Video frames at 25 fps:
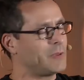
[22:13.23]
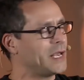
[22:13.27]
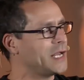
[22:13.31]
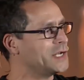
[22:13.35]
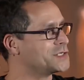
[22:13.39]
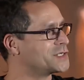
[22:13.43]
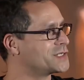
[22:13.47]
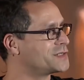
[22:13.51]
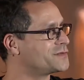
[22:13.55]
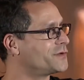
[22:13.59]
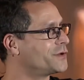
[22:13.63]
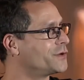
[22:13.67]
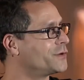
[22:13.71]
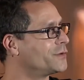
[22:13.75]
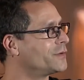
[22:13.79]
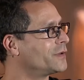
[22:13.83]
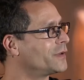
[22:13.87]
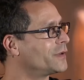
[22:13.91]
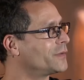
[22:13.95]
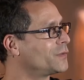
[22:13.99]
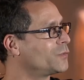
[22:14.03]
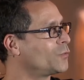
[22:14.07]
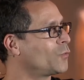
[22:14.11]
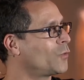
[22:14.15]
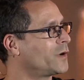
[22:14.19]
Page's view.
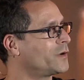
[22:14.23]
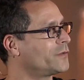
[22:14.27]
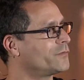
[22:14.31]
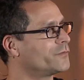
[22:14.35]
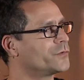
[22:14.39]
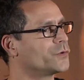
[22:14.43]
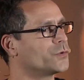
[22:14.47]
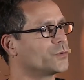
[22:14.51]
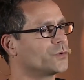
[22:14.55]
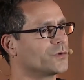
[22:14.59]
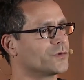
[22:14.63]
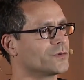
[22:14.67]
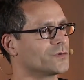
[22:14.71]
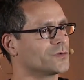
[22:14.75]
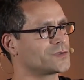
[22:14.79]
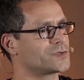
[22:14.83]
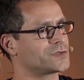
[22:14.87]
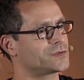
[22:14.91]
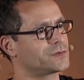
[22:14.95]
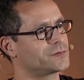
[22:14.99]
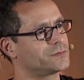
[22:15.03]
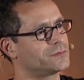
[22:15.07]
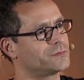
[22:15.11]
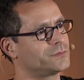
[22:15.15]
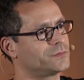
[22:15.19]
I mean, yeah. one of
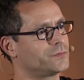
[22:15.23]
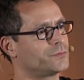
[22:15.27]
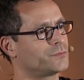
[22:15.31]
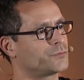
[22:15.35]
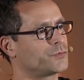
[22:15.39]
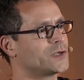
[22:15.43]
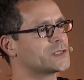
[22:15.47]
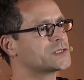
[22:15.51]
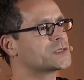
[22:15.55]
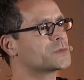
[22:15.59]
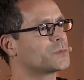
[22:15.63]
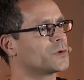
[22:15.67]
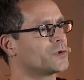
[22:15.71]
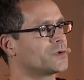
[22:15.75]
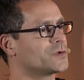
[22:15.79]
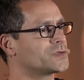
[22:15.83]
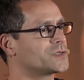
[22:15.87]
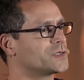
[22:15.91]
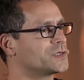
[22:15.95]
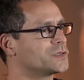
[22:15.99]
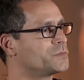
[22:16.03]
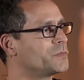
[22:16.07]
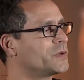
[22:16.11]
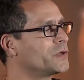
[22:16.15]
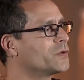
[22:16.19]
Google's principles
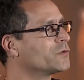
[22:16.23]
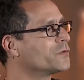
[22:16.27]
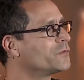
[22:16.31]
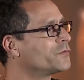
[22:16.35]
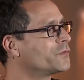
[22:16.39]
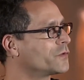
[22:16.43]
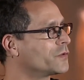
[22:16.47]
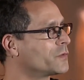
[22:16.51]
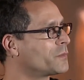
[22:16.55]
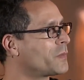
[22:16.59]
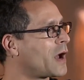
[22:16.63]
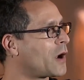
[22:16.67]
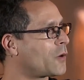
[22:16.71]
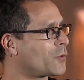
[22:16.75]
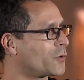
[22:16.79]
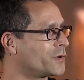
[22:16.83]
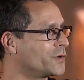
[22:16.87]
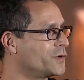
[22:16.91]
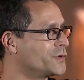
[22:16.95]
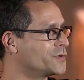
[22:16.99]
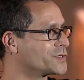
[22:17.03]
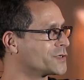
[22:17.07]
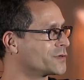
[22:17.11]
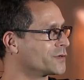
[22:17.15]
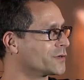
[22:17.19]
is build for the power
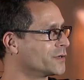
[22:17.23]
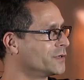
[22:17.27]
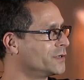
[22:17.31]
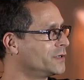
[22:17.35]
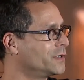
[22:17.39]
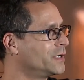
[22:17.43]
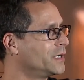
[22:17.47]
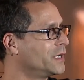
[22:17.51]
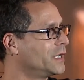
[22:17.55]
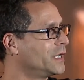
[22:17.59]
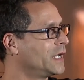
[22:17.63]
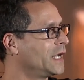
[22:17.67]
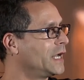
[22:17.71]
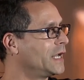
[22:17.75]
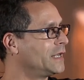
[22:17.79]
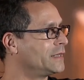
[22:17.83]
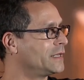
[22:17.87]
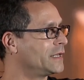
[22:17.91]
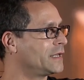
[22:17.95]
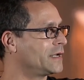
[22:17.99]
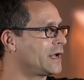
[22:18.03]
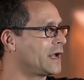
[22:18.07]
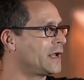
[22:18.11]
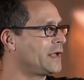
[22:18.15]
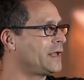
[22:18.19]
user, and
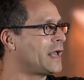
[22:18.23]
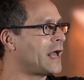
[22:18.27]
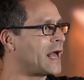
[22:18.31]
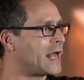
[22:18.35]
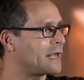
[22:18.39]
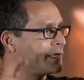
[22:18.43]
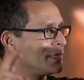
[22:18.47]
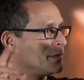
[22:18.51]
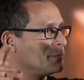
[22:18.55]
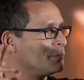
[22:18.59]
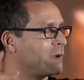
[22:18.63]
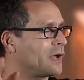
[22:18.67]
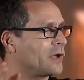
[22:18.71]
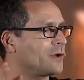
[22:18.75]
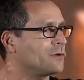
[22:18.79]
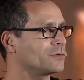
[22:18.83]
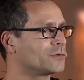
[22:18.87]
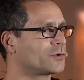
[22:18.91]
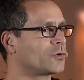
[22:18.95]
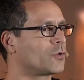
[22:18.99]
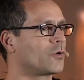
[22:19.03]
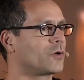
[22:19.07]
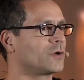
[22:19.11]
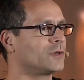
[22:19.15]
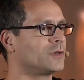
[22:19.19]
then I added my own
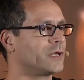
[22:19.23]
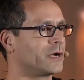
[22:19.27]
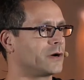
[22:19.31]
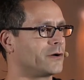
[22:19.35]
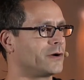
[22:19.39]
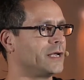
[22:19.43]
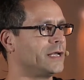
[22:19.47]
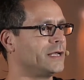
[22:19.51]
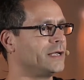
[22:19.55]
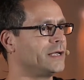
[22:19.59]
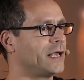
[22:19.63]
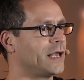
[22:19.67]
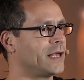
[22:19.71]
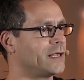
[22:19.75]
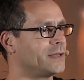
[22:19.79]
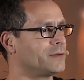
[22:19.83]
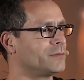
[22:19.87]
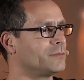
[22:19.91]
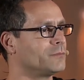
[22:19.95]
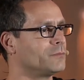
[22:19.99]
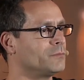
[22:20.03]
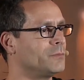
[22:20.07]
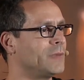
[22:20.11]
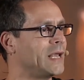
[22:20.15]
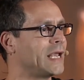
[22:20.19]
corollary
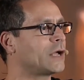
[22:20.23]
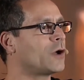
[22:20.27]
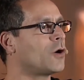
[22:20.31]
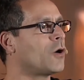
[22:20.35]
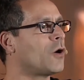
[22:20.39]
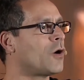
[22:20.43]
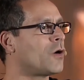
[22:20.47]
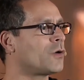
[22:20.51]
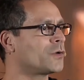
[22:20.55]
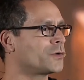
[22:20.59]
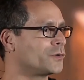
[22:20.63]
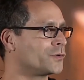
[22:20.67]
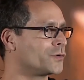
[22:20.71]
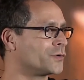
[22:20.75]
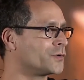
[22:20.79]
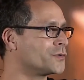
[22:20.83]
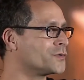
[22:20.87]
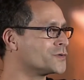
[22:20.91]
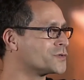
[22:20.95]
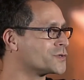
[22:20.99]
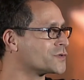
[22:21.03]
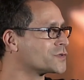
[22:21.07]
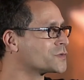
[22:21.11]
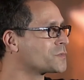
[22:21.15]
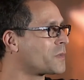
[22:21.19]
and make all your
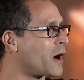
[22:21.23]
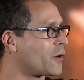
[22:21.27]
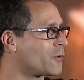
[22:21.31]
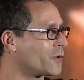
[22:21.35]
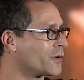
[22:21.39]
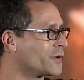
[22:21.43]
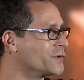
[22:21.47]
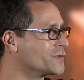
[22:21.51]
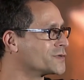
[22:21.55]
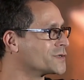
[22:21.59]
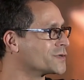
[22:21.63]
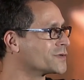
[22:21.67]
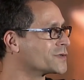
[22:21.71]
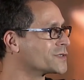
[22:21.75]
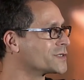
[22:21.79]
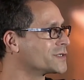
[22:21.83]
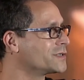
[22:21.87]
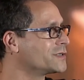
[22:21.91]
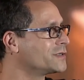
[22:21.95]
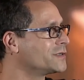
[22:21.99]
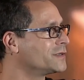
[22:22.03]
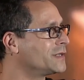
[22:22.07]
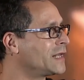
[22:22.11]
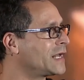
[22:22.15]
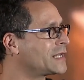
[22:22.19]
users power users.
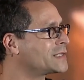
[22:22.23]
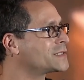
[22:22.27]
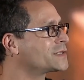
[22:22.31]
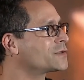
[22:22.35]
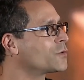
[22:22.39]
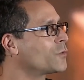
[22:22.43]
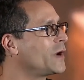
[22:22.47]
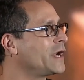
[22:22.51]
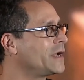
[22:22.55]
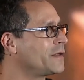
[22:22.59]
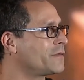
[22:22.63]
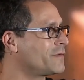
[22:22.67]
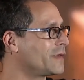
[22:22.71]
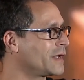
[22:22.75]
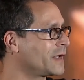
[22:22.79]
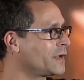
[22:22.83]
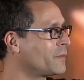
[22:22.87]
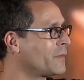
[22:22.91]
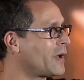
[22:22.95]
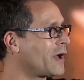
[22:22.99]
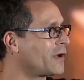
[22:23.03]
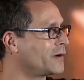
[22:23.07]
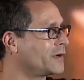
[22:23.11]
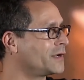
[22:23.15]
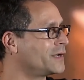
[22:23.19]
That's mm-hmm. the way to mm-hmm. think
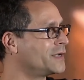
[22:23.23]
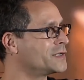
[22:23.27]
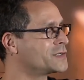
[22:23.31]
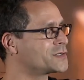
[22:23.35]
about it.